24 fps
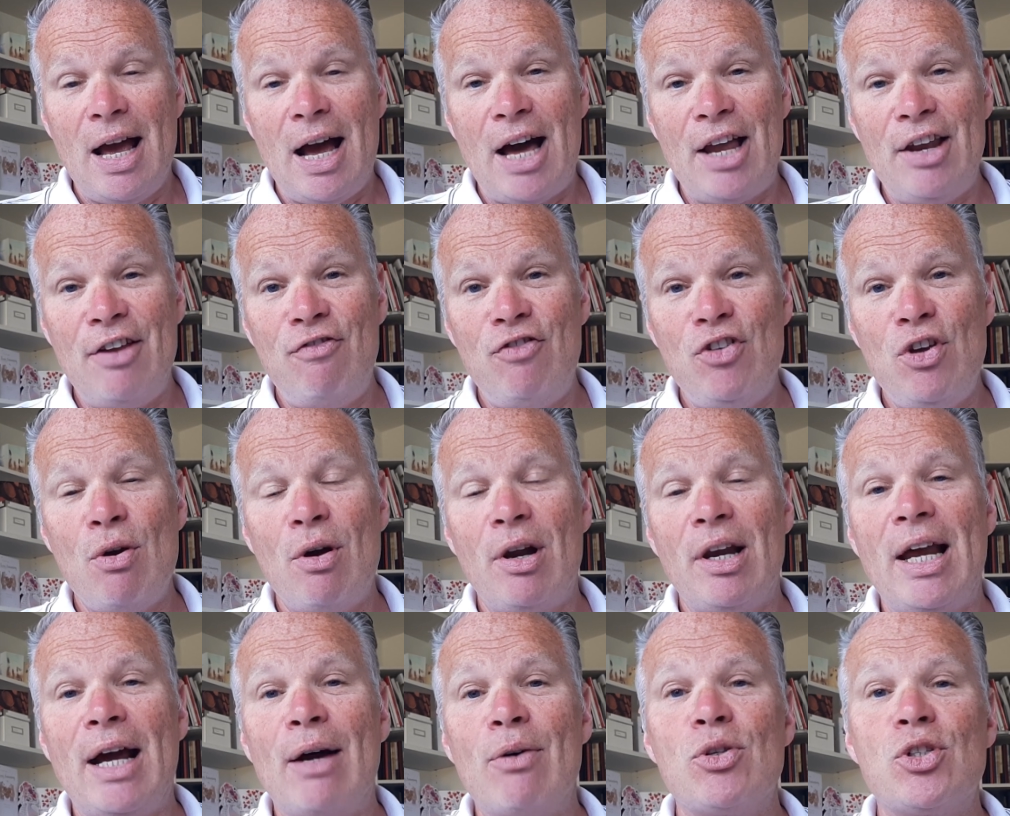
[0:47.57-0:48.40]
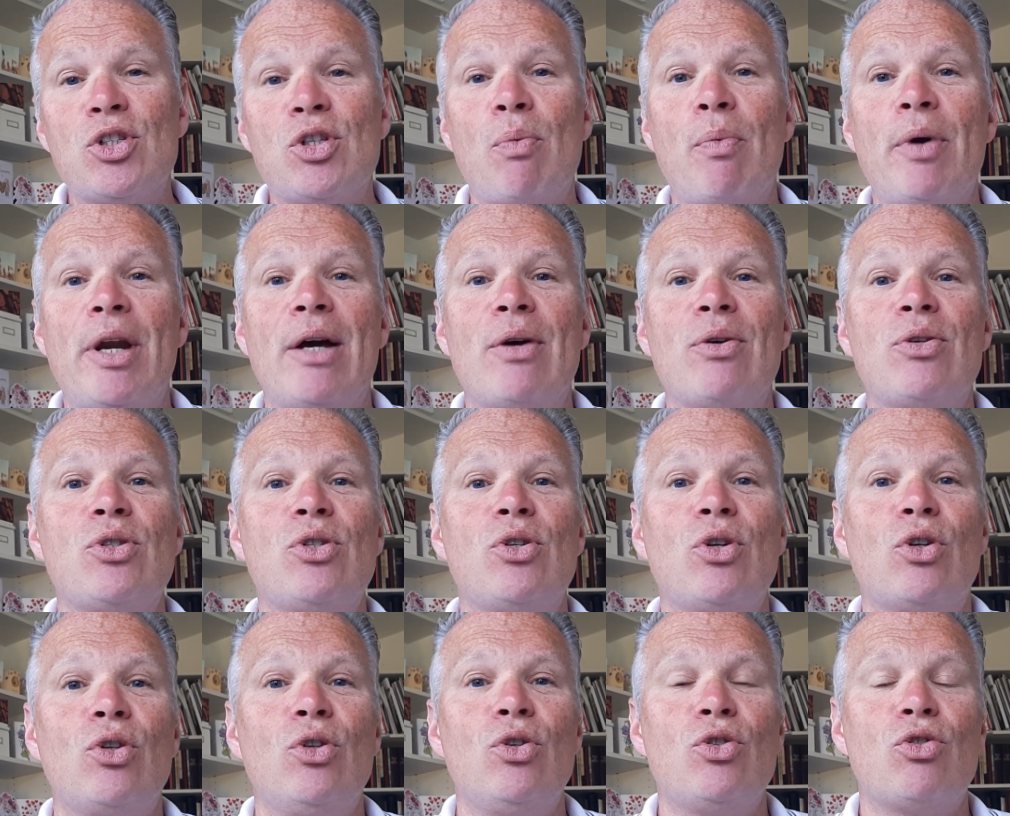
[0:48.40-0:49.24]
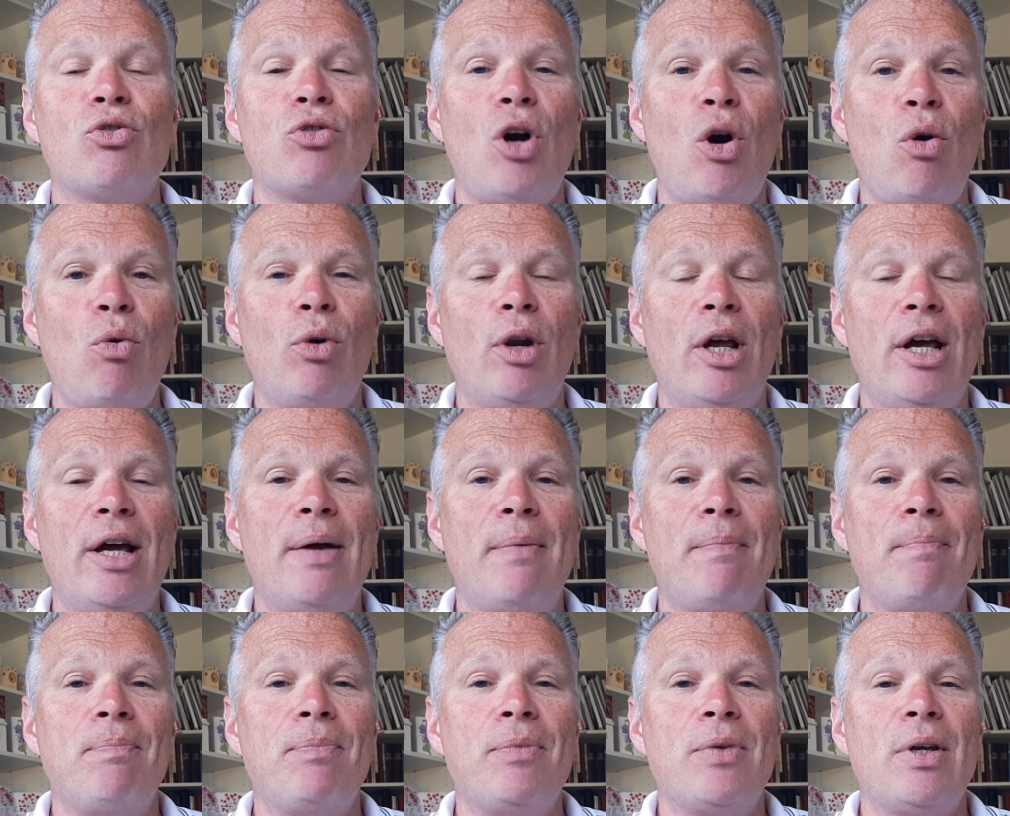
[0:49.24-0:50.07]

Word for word: And if you allow someone else to control it,